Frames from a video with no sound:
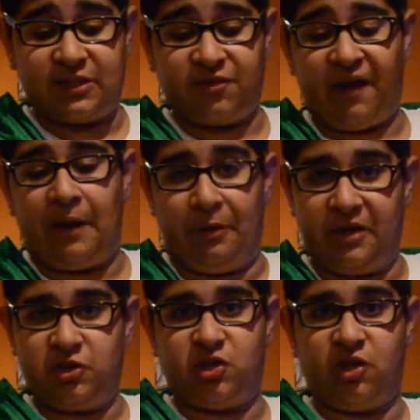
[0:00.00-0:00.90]
a
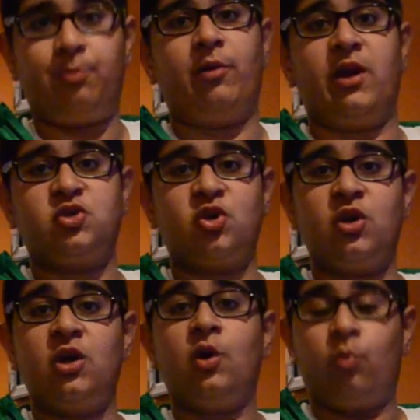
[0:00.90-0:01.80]
vibration to the bridge,
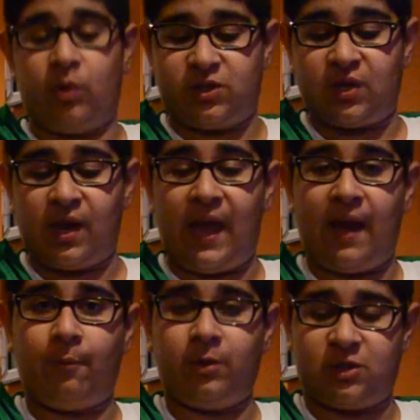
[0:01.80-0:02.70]

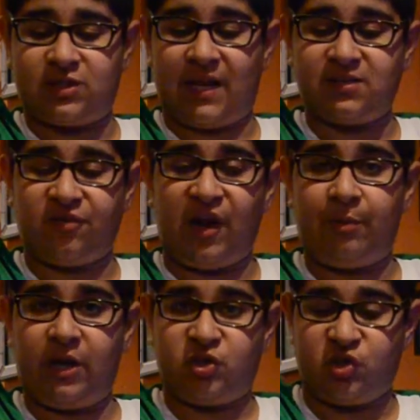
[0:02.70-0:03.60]
which sends a
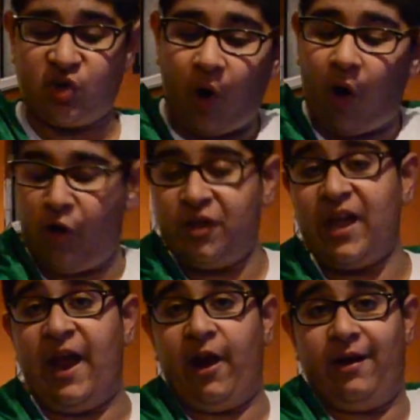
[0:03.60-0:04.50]
vibration to all
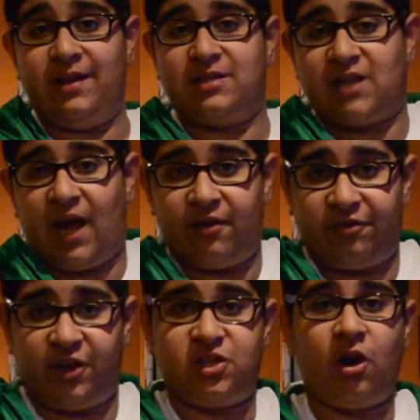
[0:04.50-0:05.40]
the air inside of
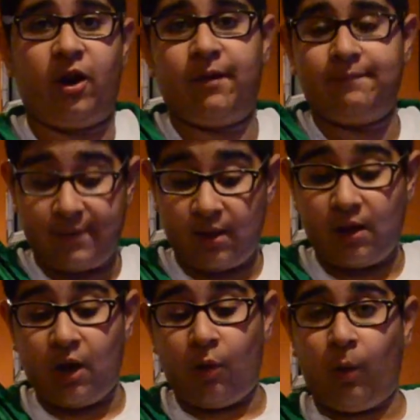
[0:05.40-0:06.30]
the guitar.
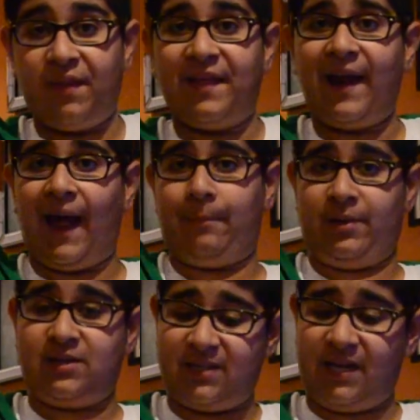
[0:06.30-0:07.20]
When that
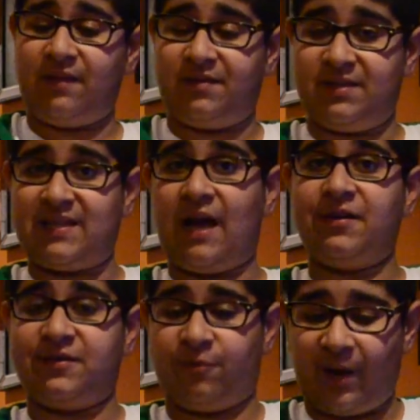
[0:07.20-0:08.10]
happens, the
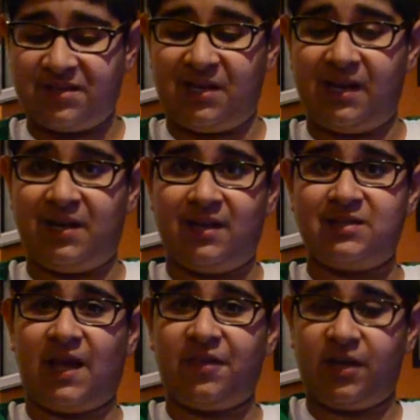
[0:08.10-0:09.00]
sound is resonated
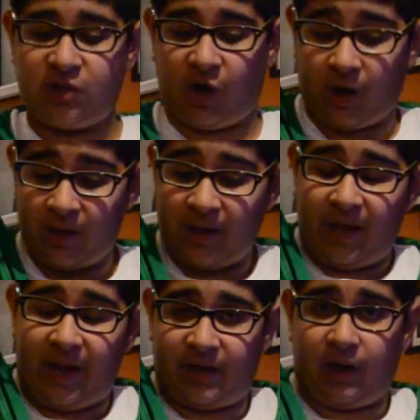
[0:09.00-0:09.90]
inside the guitar
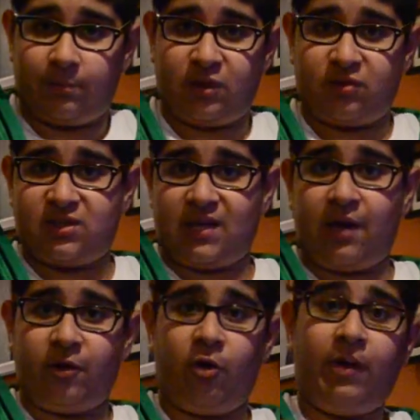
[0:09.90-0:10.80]
and comes out the
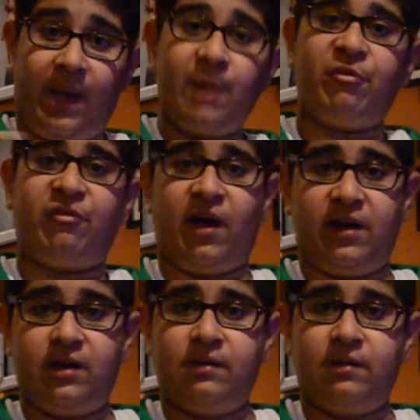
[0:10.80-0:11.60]
sound hole amplified.